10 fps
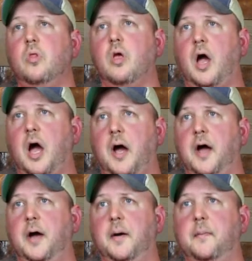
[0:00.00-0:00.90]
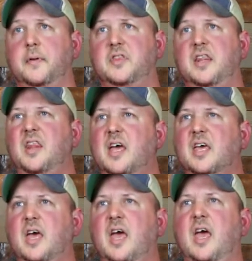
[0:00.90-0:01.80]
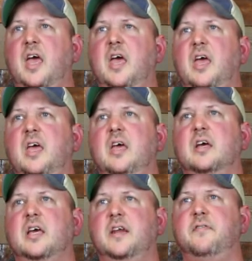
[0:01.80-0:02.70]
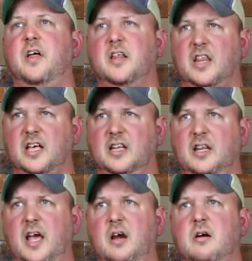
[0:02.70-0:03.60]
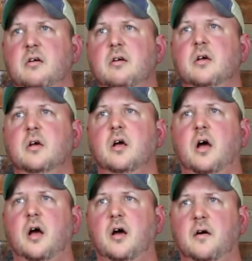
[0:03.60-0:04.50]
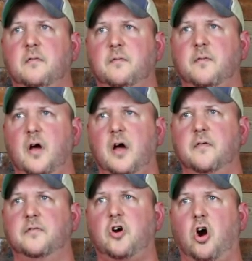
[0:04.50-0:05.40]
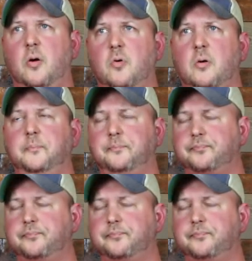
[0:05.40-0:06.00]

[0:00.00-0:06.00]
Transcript: but then like a kind of like a layer of caramel.